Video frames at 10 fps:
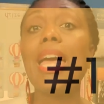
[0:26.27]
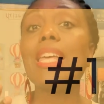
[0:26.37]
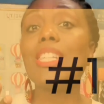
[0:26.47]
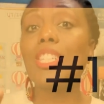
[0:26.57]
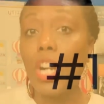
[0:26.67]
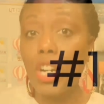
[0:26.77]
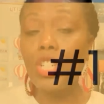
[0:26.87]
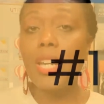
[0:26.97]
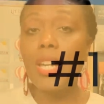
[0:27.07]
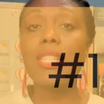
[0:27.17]
start
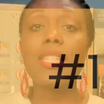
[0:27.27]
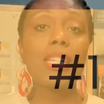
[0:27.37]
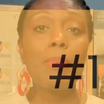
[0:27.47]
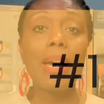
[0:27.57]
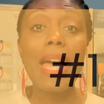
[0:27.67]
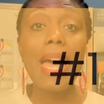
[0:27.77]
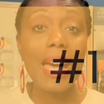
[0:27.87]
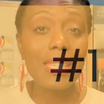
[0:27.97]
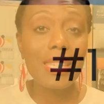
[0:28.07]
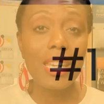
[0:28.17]
your essays by
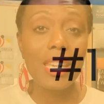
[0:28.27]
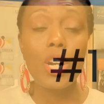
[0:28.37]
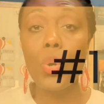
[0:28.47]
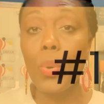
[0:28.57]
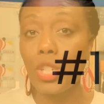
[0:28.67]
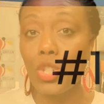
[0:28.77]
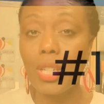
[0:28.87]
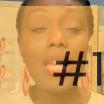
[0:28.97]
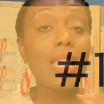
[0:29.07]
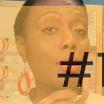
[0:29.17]
asking a question.
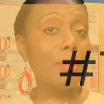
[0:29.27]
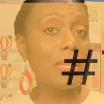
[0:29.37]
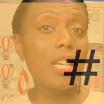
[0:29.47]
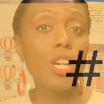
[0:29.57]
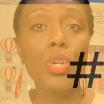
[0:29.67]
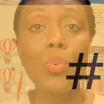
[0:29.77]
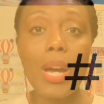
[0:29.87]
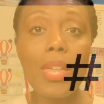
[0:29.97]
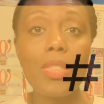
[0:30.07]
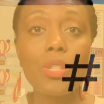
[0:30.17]
Let me tell you
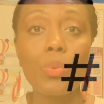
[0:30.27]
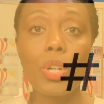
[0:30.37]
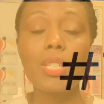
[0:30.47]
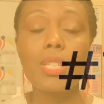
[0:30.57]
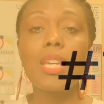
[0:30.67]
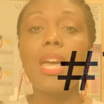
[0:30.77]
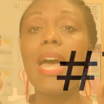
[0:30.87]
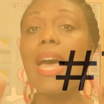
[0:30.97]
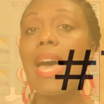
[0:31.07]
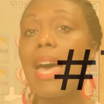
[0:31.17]
why this works.
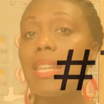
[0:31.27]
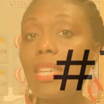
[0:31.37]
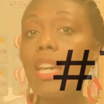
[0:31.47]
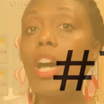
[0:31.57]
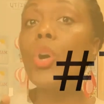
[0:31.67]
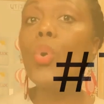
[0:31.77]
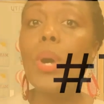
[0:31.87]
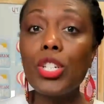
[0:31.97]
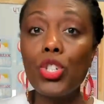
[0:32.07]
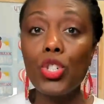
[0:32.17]
Asking a
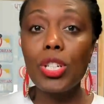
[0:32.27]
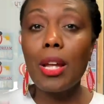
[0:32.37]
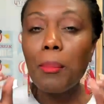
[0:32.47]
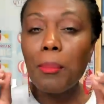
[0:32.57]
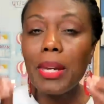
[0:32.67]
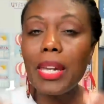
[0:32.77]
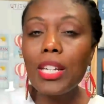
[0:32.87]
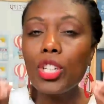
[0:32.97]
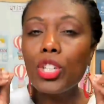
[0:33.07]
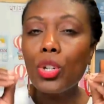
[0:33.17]
question
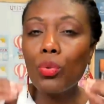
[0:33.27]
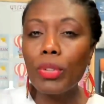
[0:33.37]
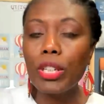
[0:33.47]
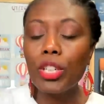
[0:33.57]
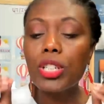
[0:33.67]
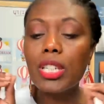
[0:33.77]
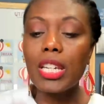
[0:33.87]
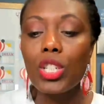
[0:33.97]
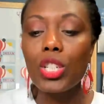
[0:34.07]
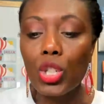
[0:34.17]
piques your reader's
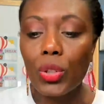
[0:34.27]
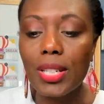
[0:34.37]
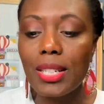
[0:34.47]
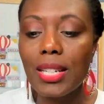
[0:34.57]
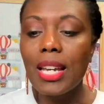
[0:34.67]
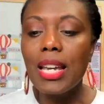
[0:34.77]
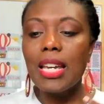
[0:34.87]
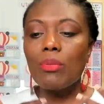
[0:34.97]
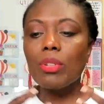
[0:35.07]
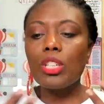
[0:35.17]
interest. It really